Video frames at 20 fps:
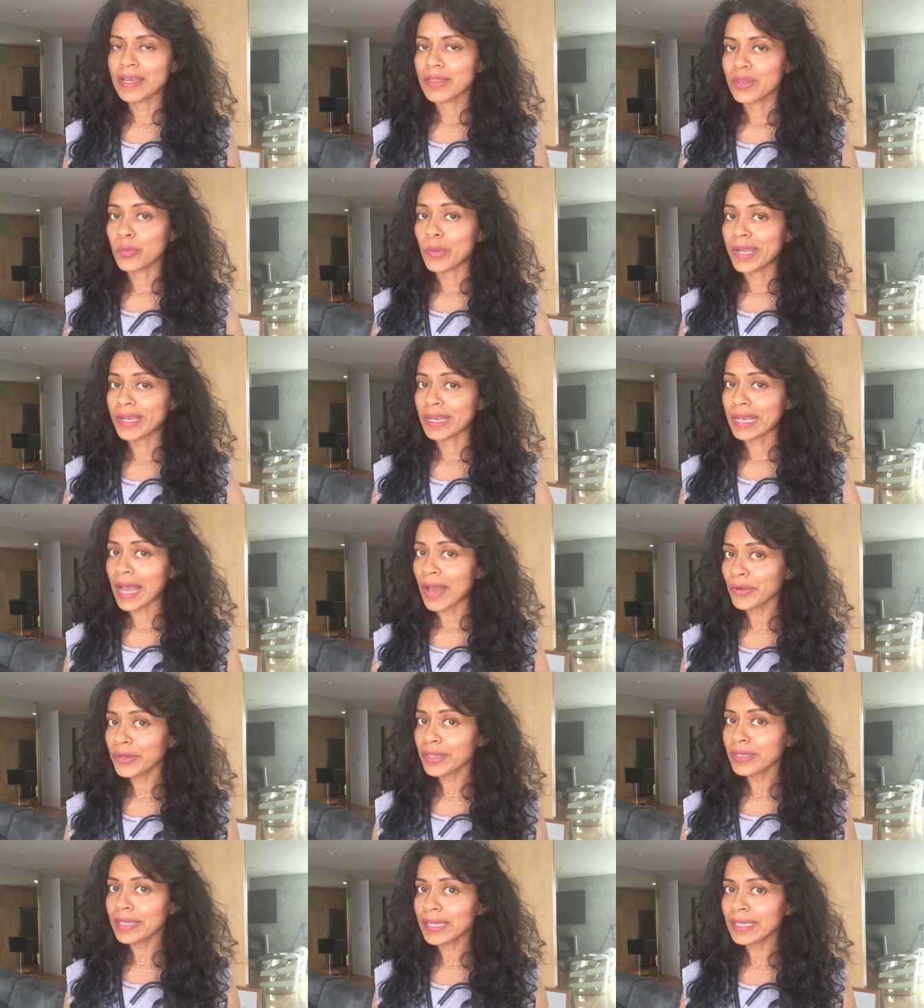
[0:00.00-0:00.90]
The way to
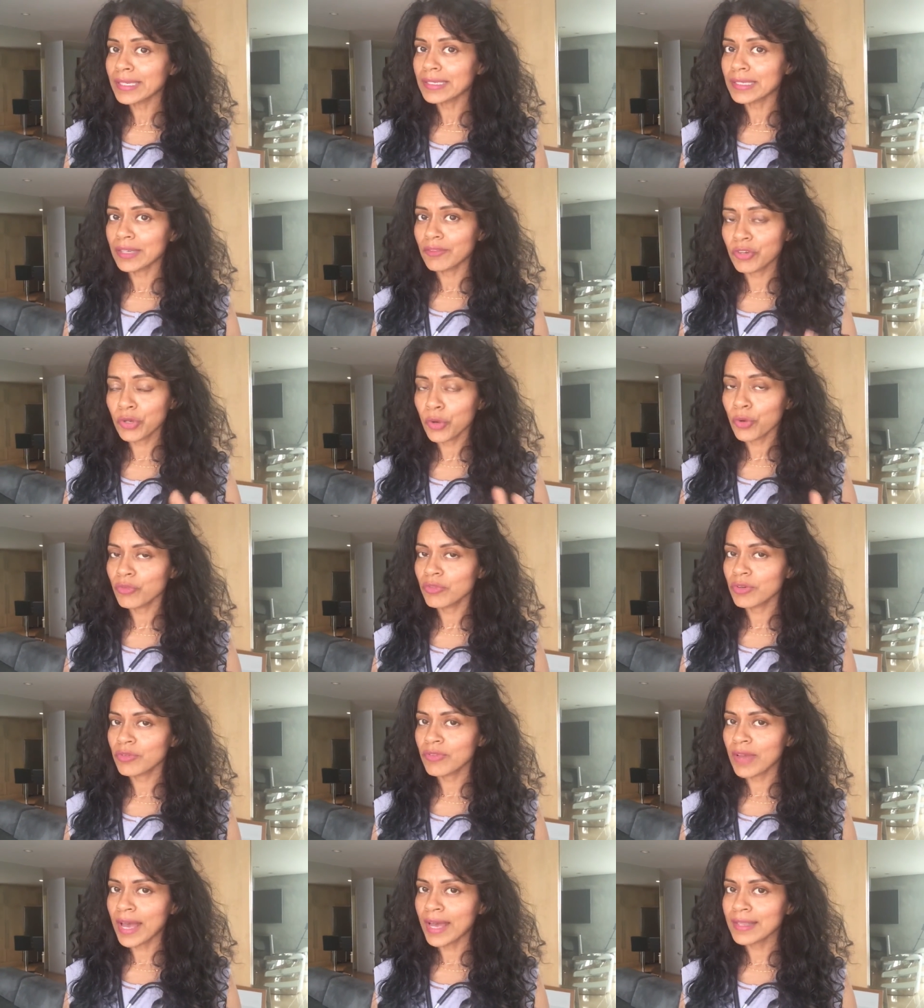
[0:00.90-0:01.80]
calculate if you're
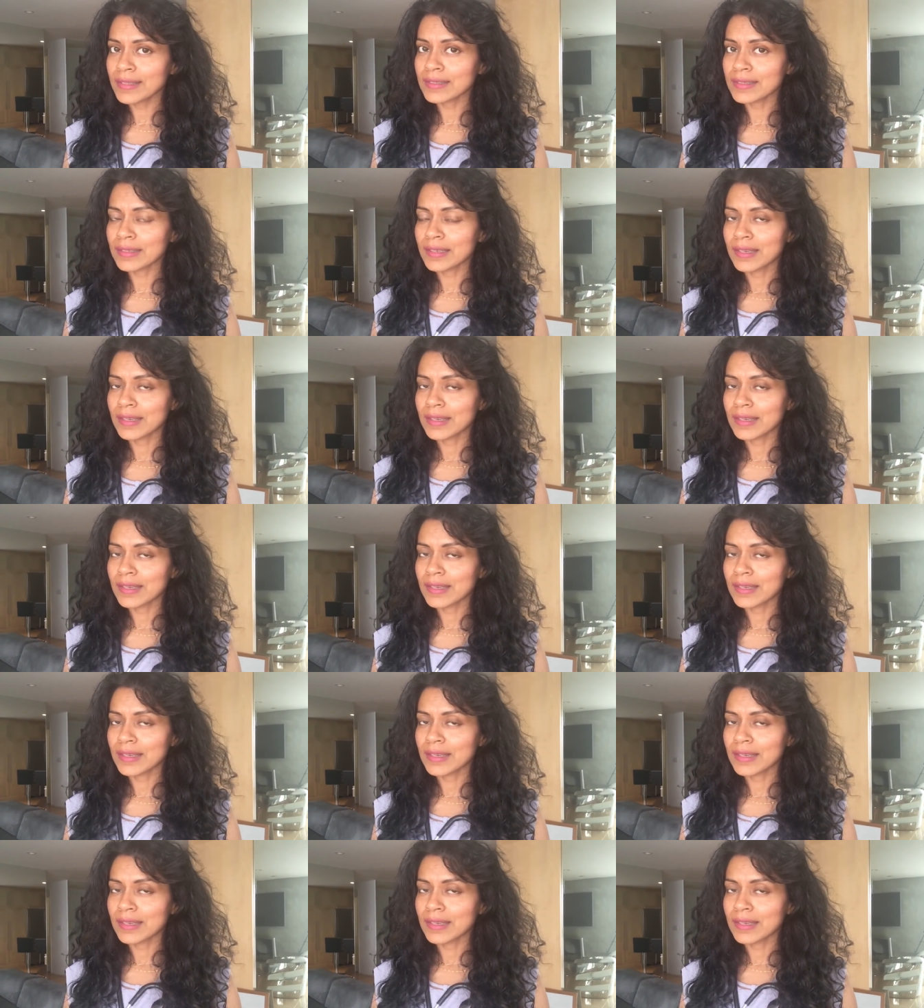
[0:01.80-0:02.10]
overfat,